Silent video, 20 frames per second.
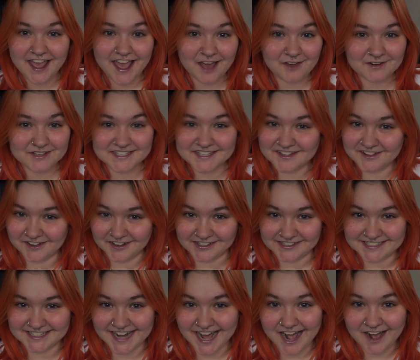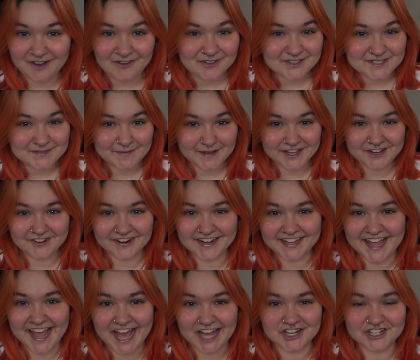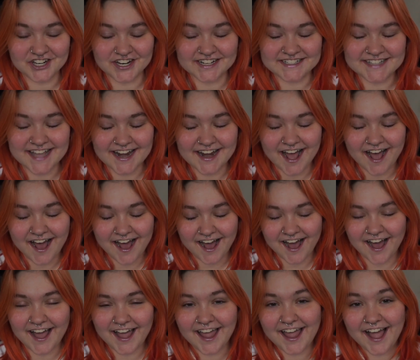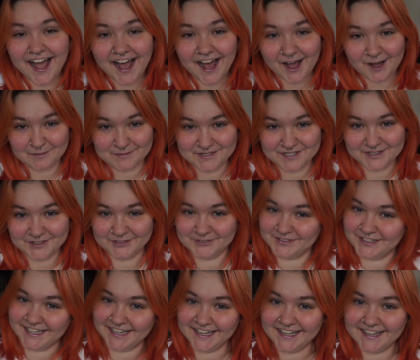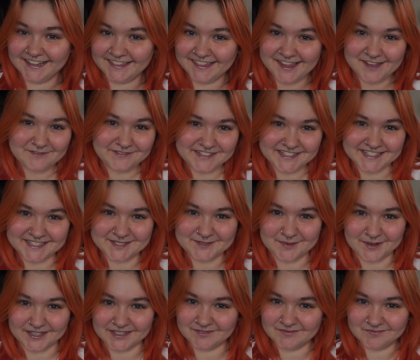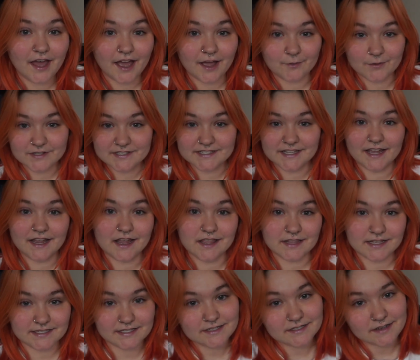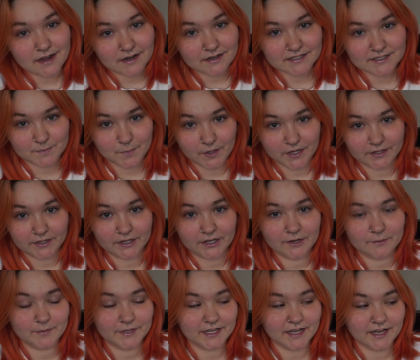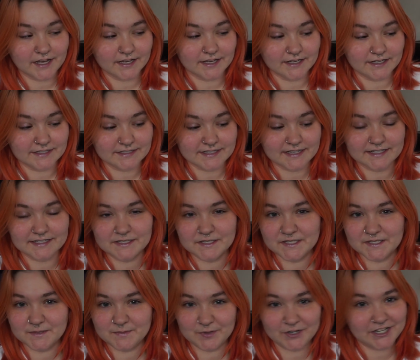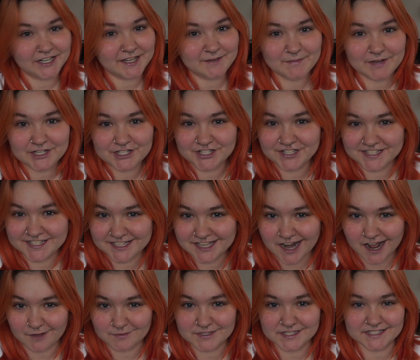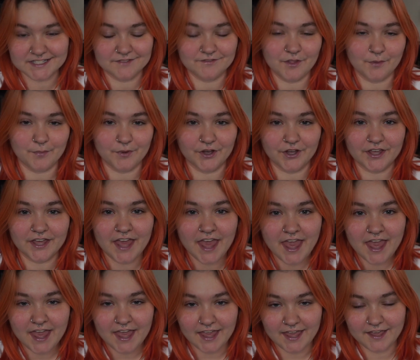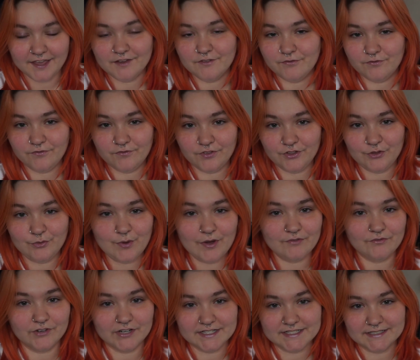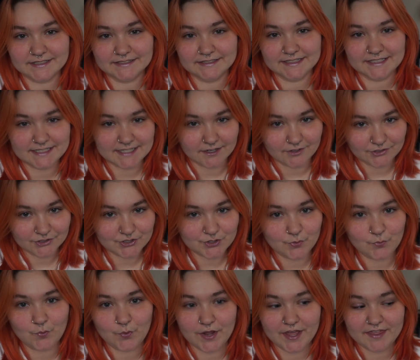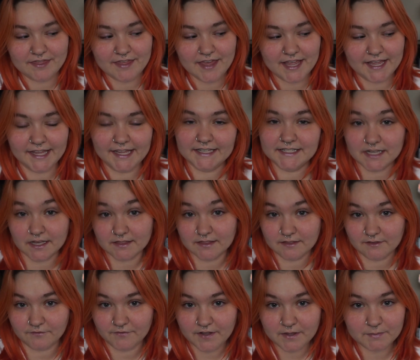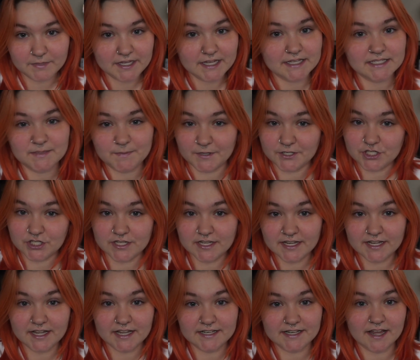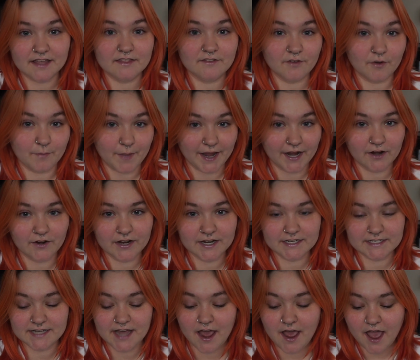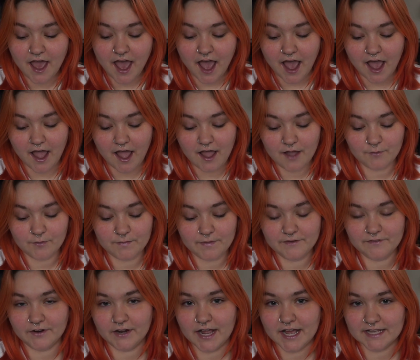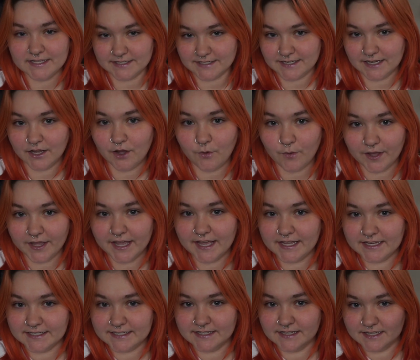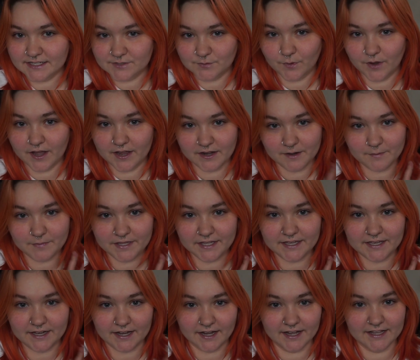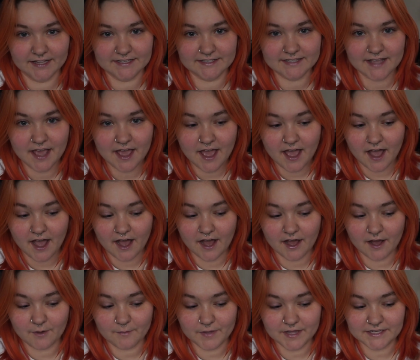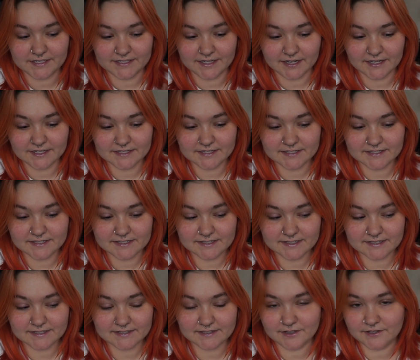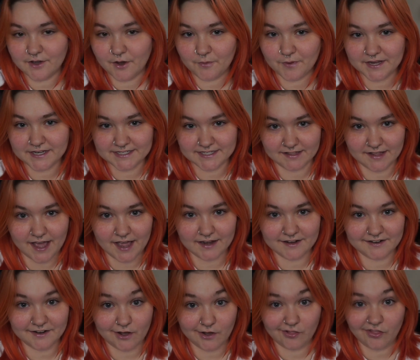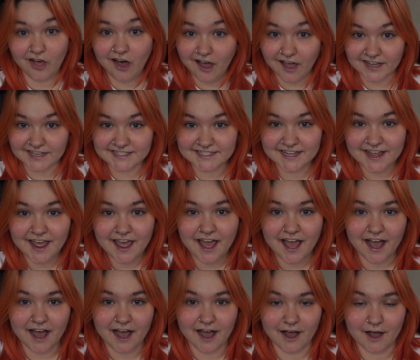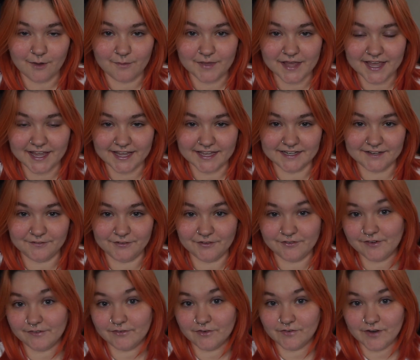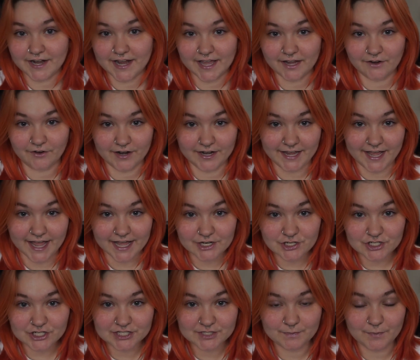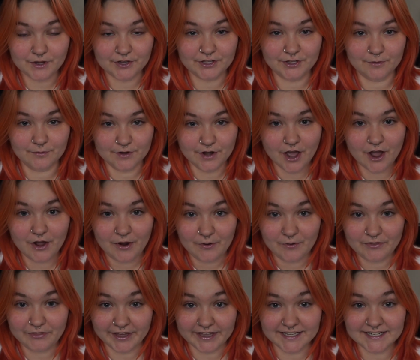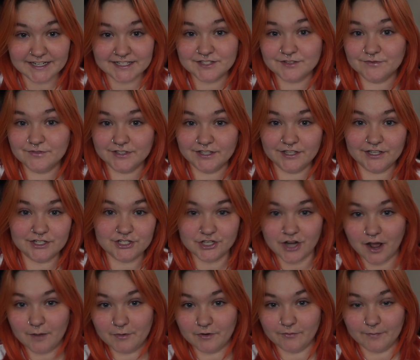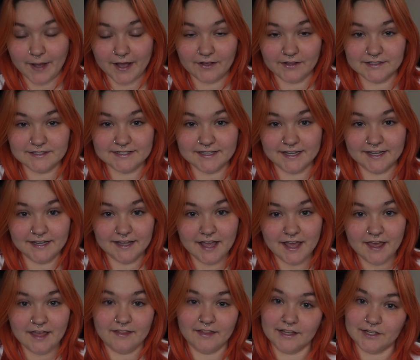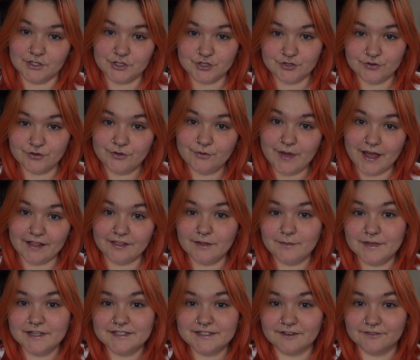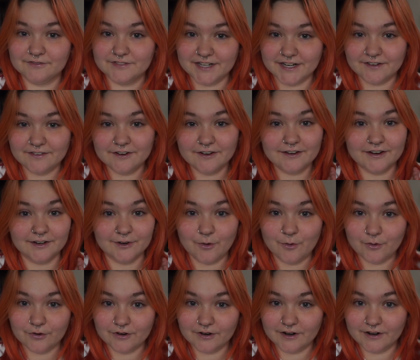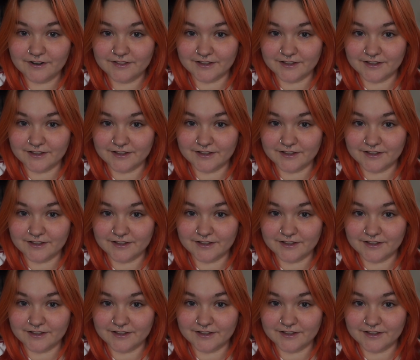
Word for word: How to Sell a Haunted House by Grady Hendrix and I absolutely loved this one. I will say, and this is not a spoiler because it's pretty much the synopsis of the book, if you have recently dealt with a death in the family, especially a death of a parent, I would be very hesitant going into this one because um, it does go into that a lot. Um, and if you've ever read Grady Hendrix's book, you know that he does a really good job of balancing like true elements of terror and horror.